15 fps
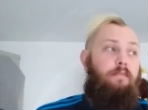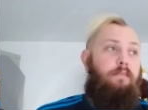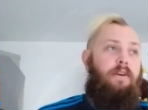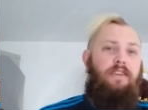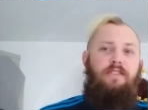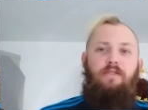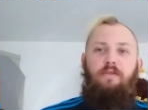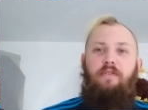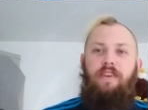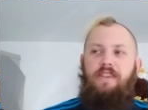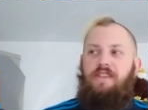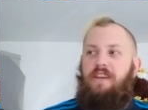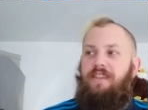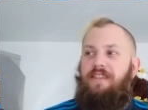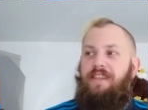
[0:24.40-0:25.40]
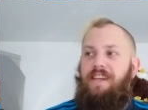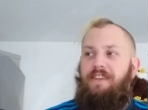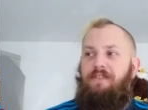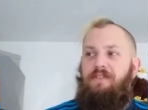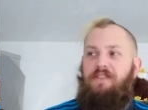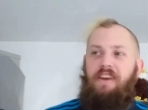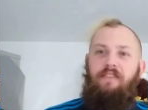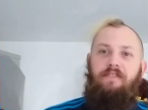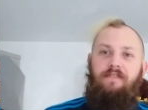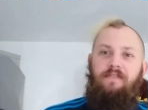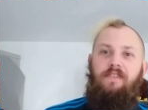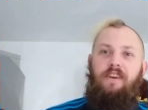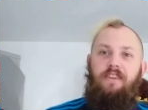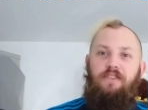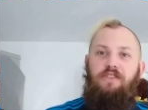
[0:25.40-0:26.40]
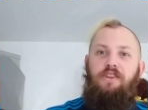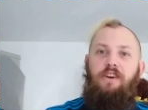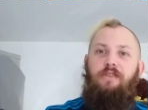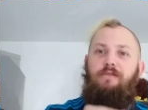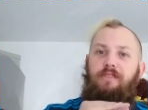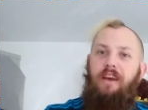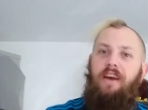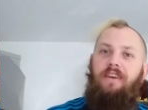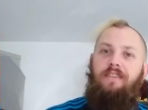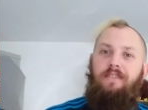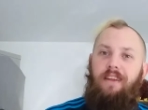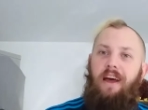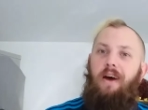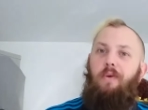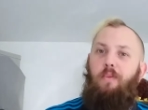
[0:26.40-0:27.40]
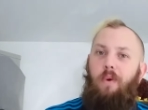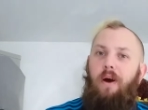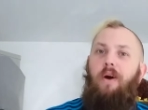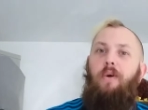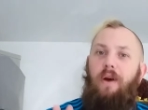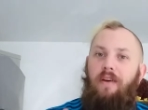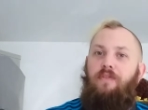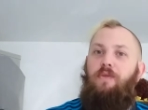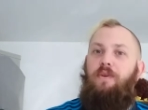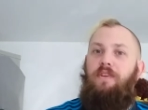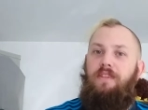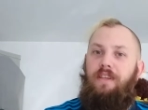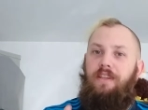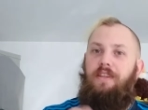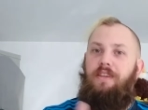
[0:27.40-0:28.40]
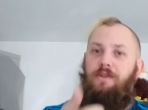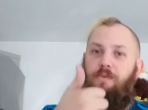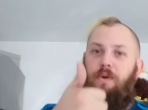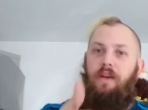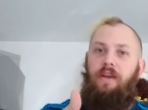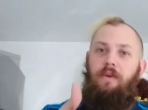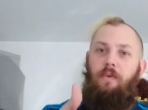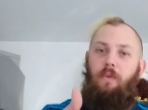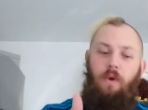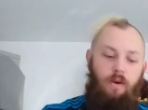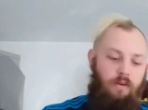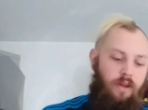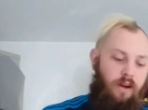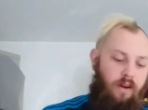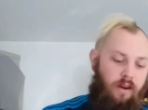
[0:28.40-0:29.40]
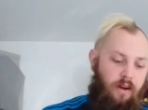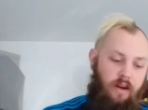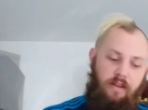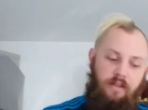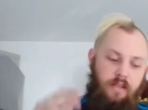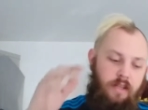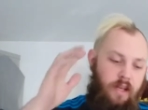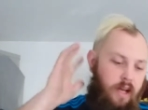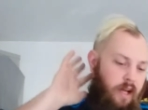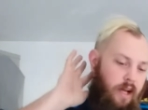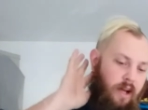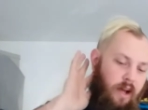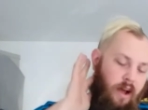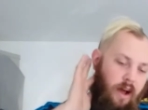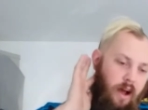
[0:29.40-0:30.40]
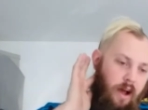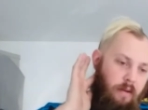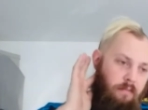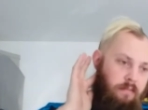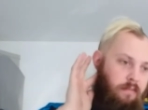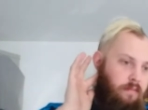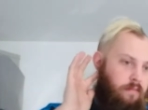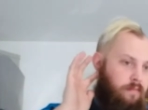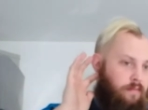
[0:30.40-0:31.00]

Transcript: but I still finished at 6th or 7th, so it shows how, how well everyone did this week. Well done, guys. Um,